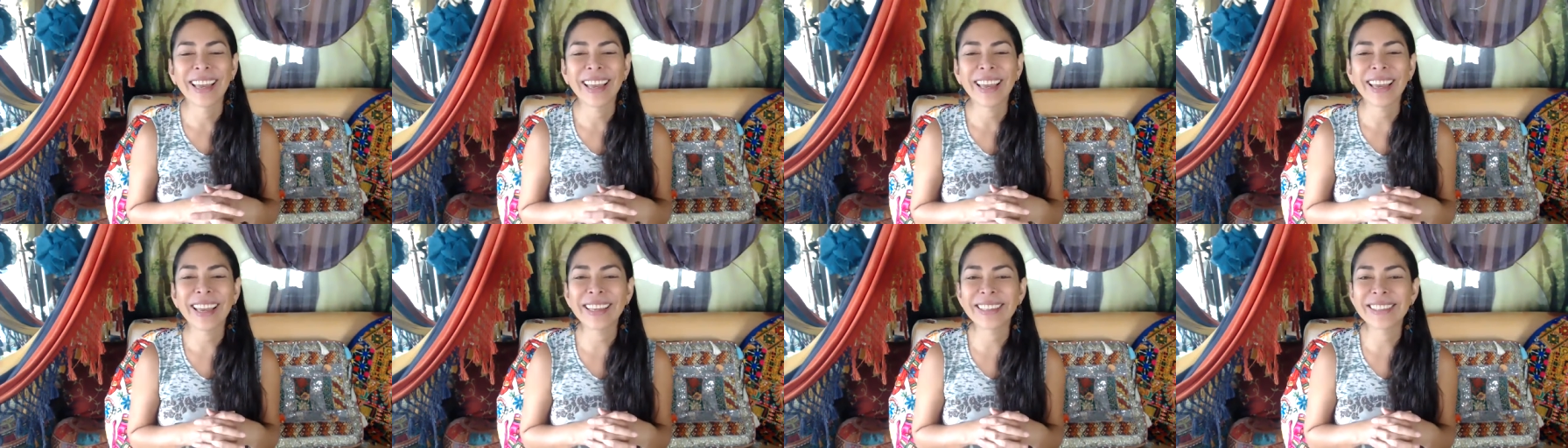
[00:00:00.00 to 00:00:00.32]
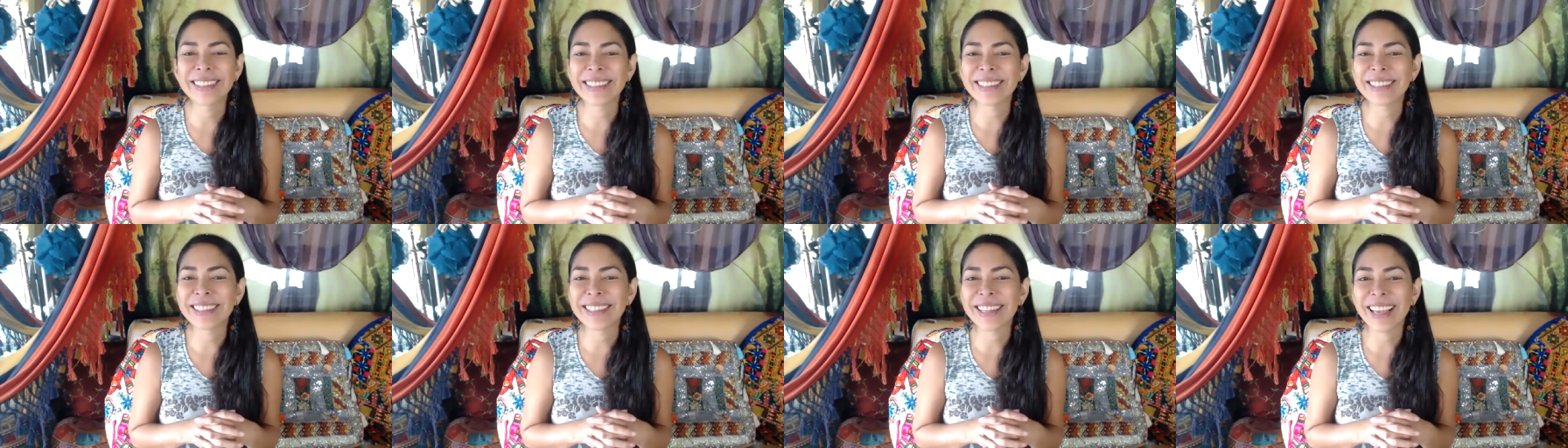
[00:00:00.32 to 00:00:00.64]

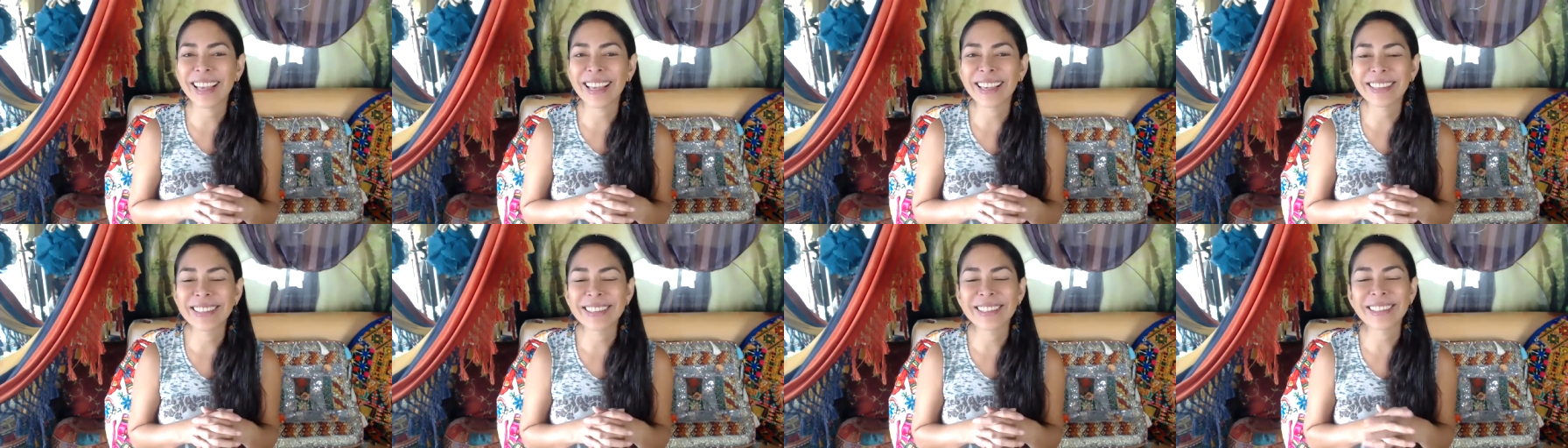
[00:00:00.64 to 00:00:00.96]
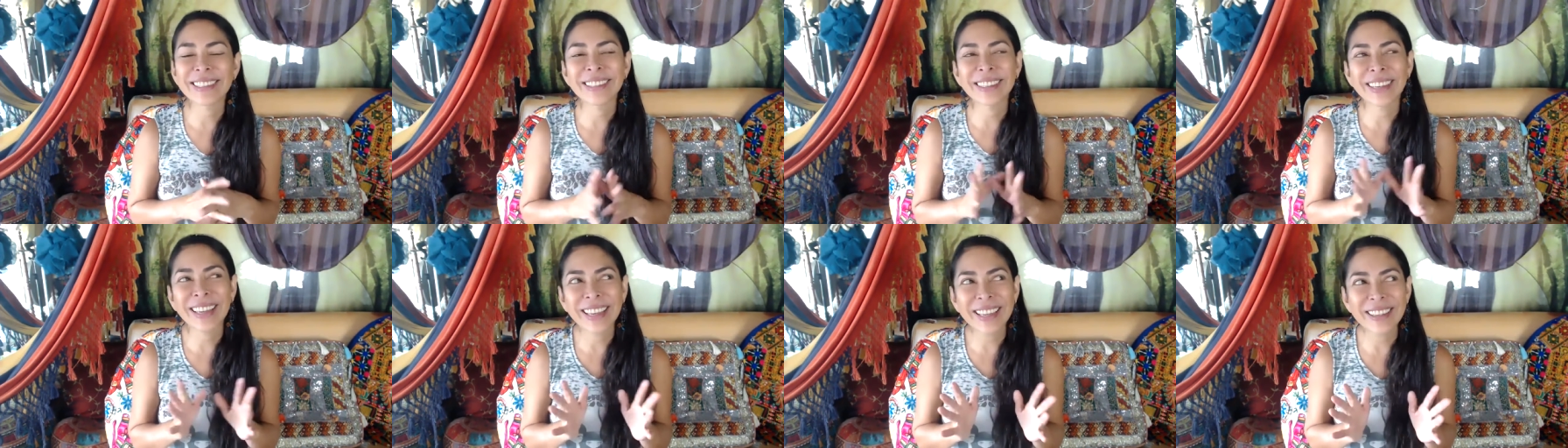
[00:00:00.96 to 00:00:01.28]
and says,
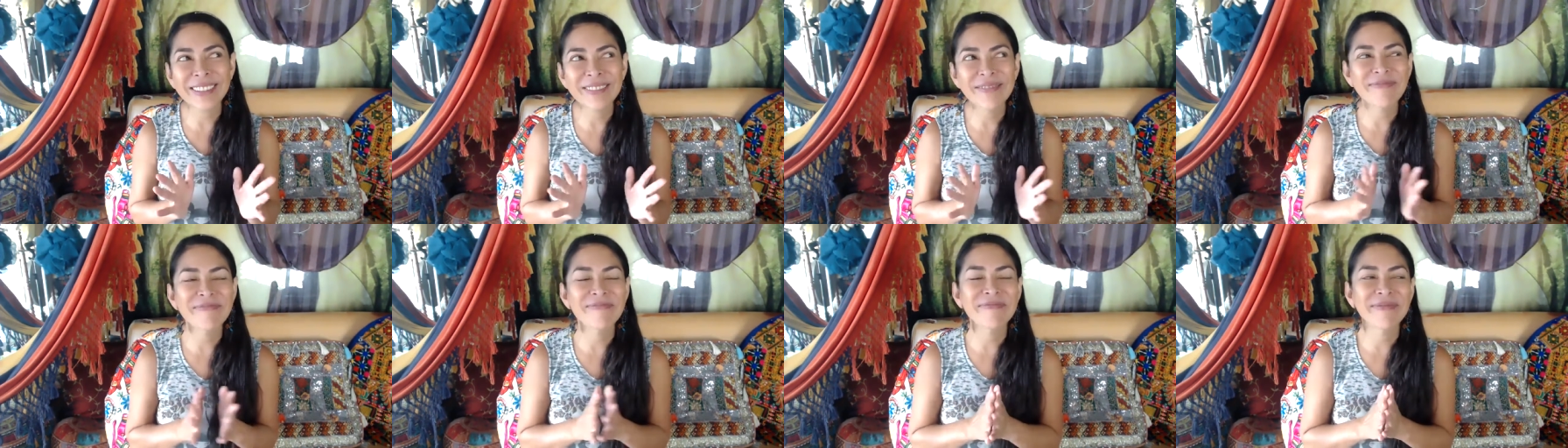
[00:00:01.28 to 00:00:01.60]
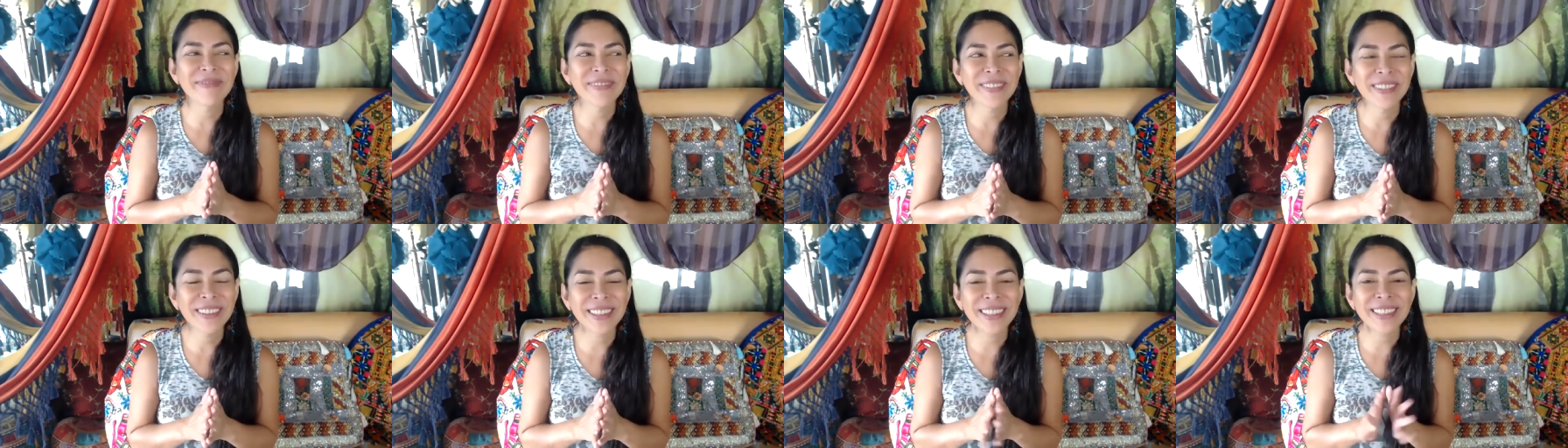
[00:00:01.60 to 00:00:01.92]
okay,
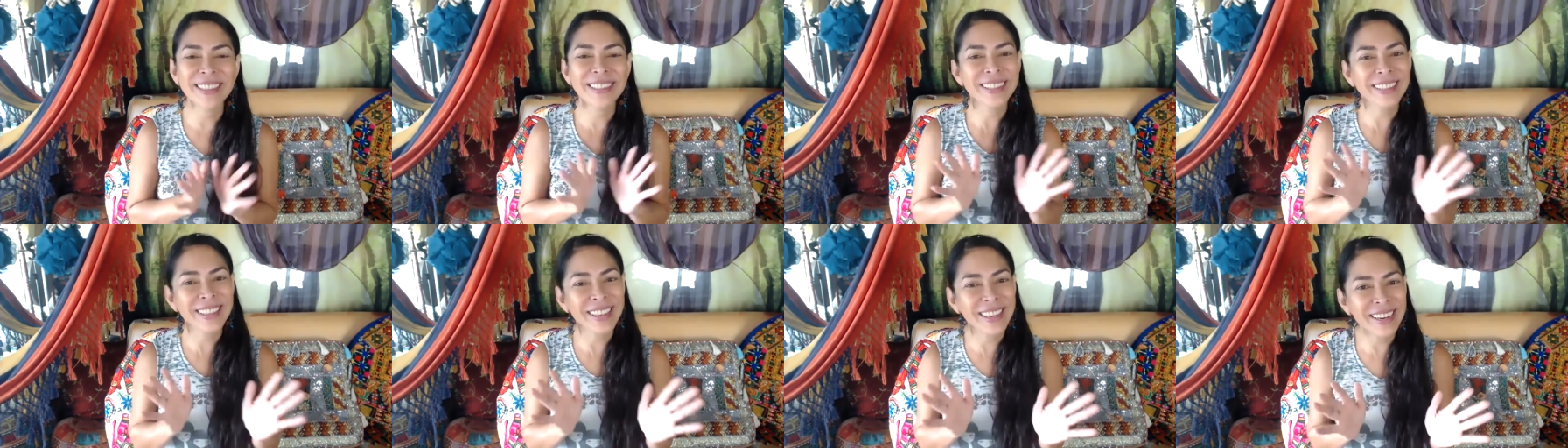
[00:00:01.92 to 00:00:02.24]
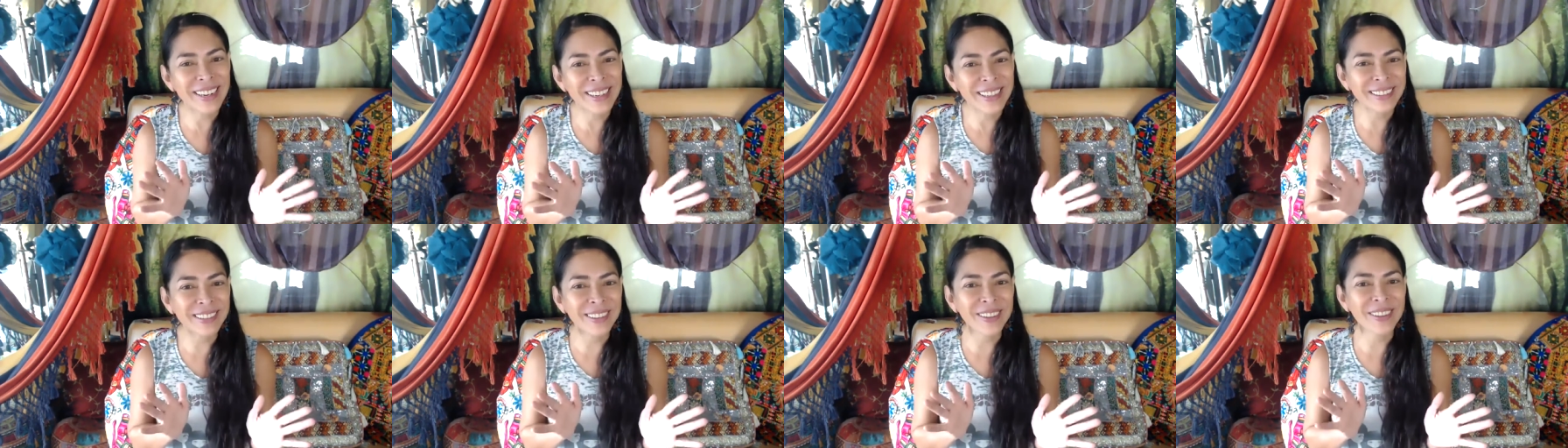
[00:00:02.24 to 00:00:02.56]
this
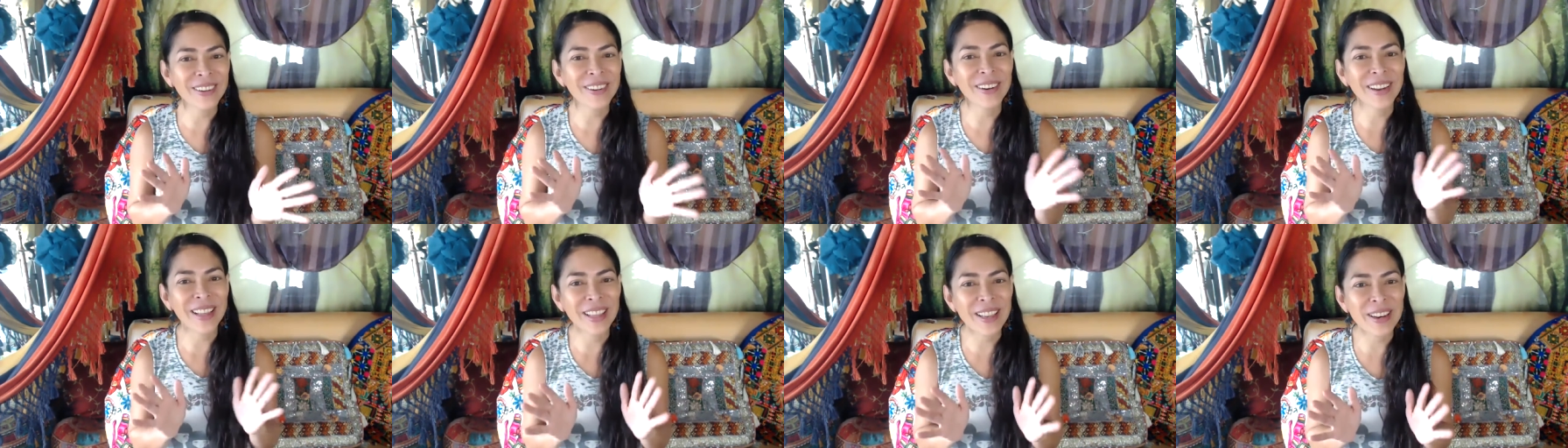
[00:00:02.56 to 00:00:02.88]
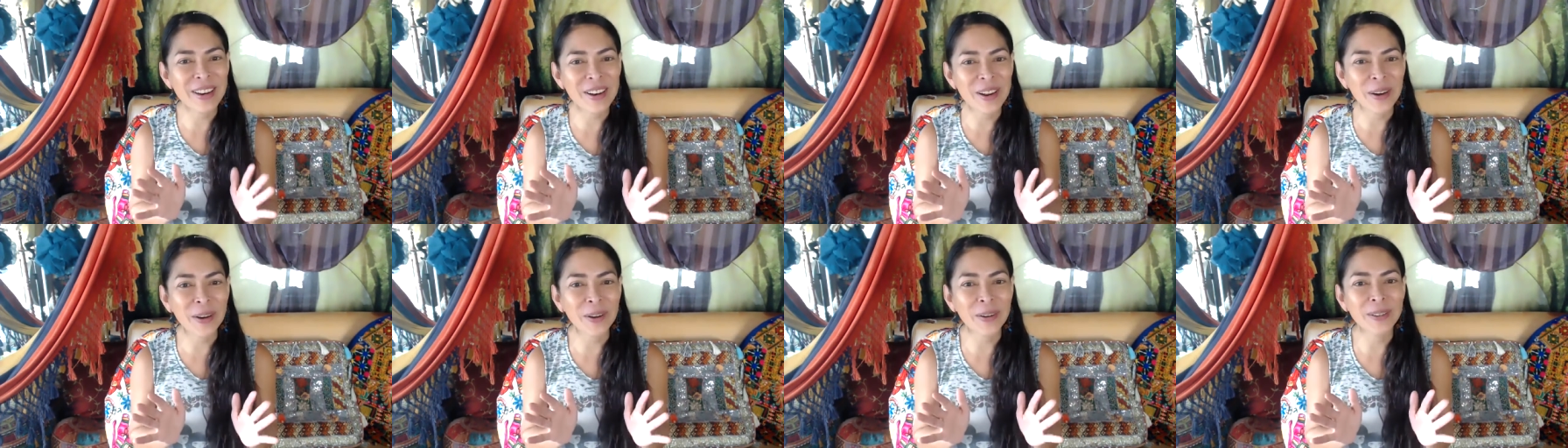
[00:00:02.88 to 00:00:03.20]
girl already
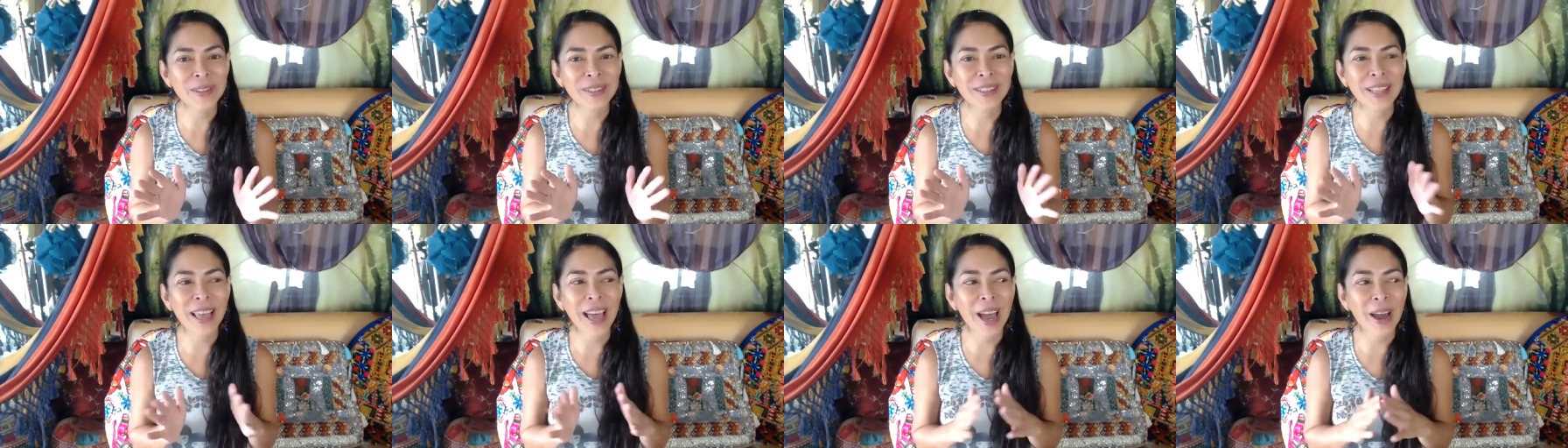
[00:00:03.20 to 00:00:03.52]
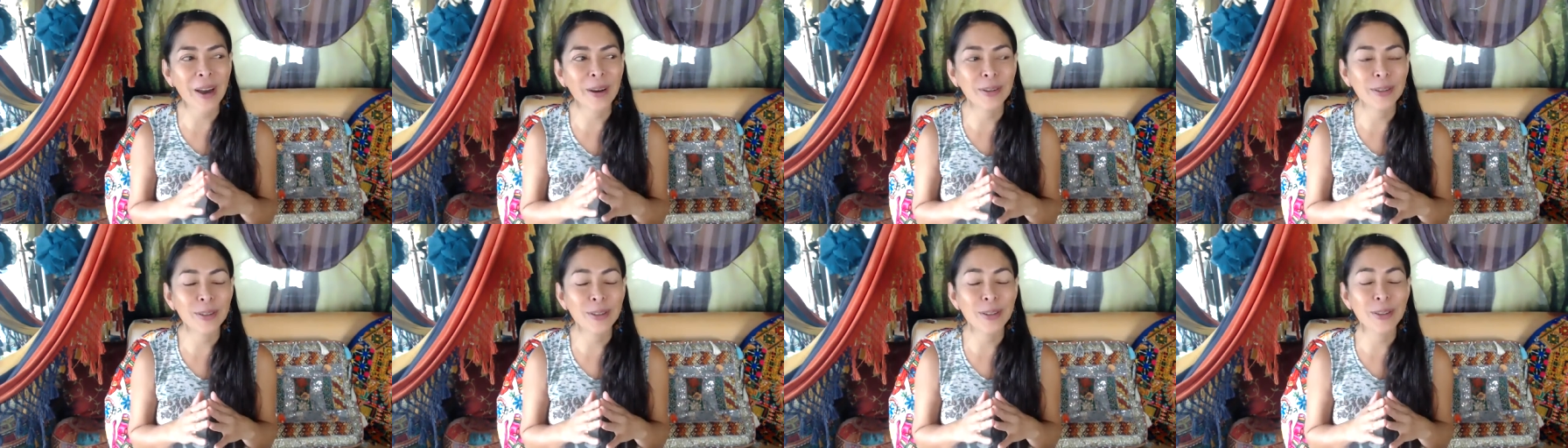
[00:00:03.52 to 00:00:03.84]
knows
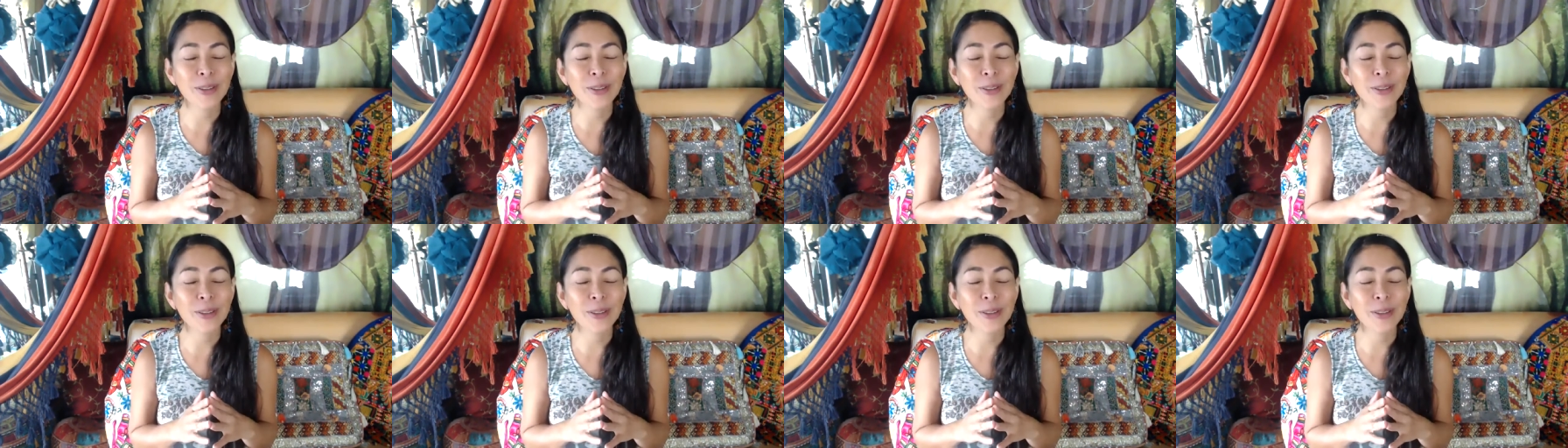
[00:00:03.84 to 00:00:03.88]
how